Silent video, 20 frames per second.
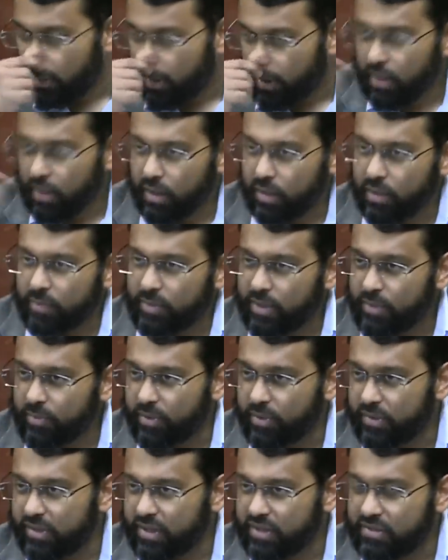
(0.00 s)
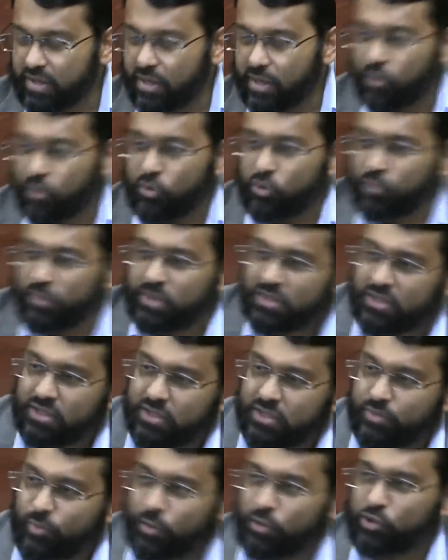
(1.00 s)
a lot of people they say, Oh, you missed
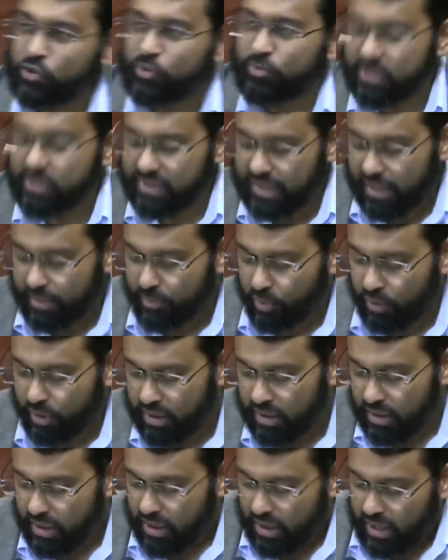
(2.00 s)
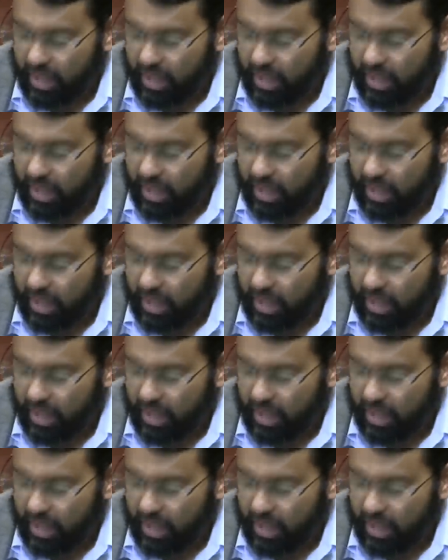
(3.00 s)
this point, you missed that point.